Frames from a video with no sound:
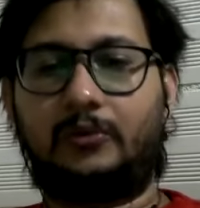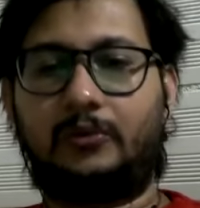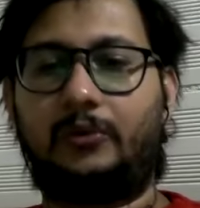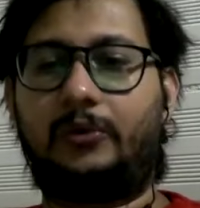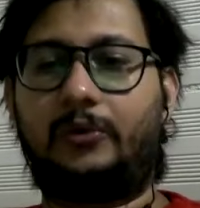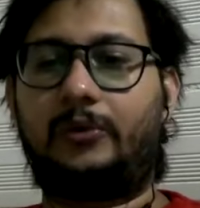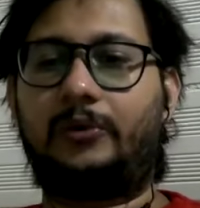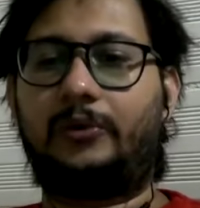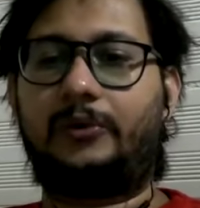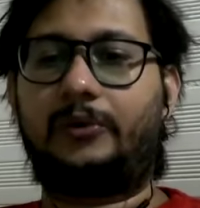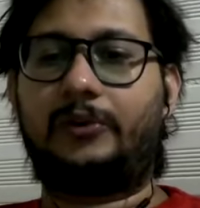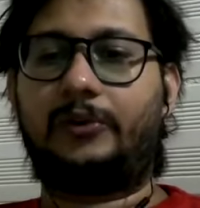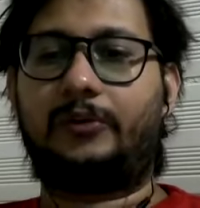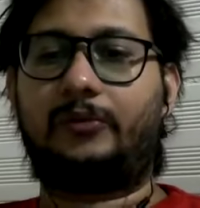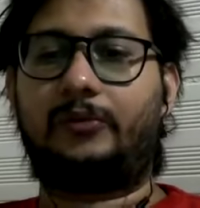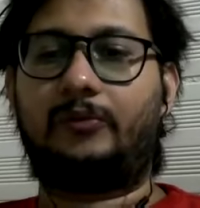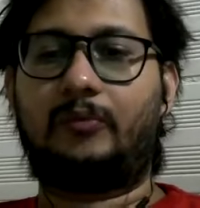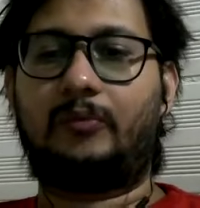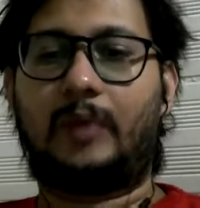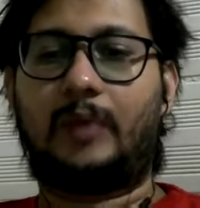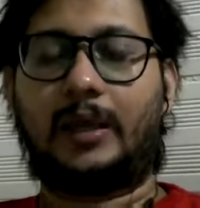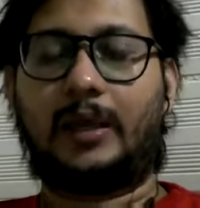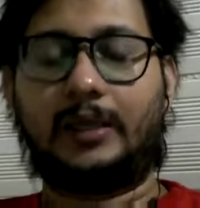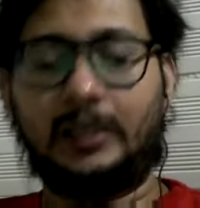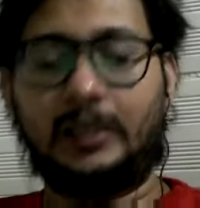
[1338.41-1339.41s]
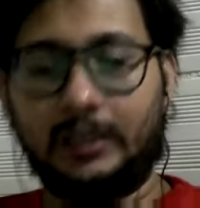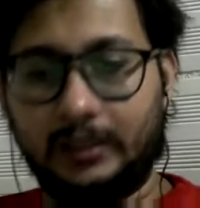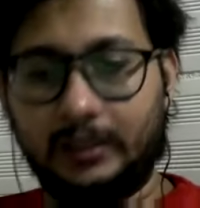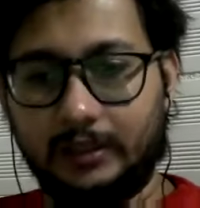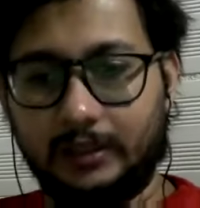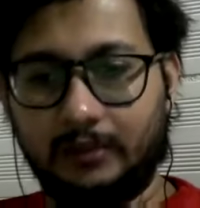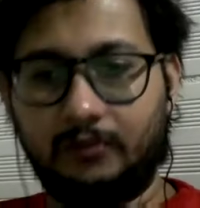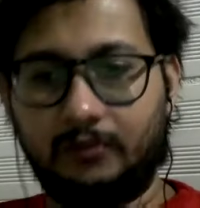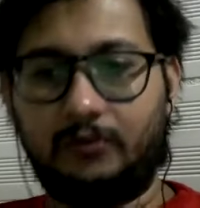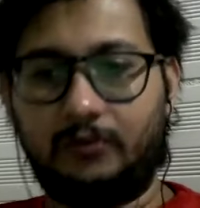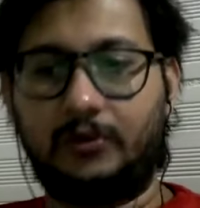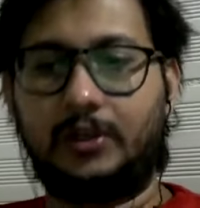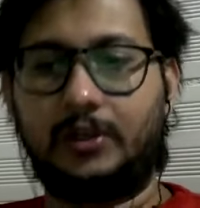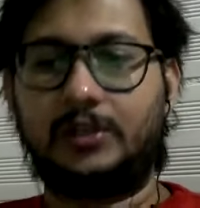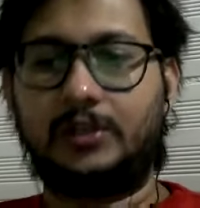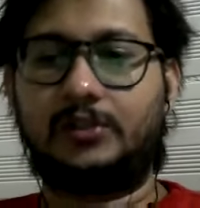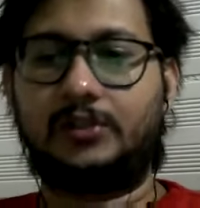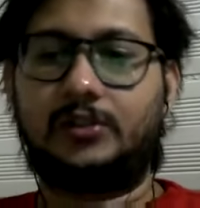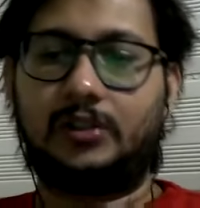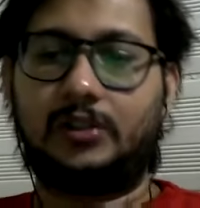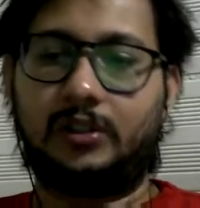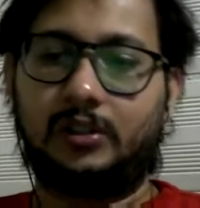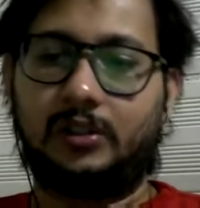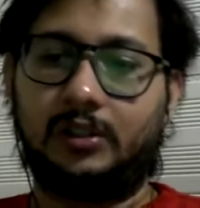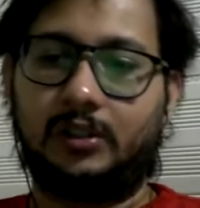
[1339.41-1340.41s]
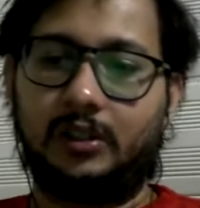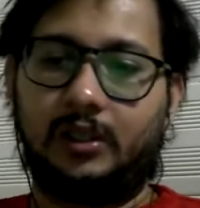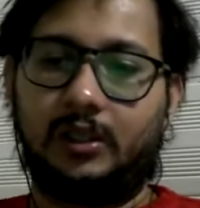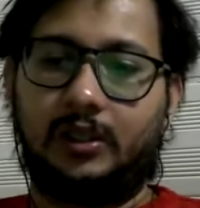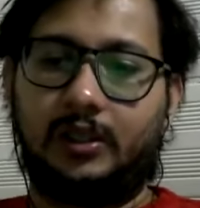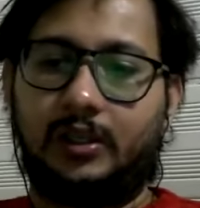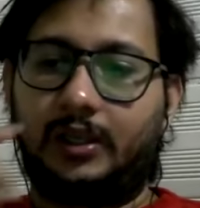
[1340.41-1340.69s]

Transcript: was very influential,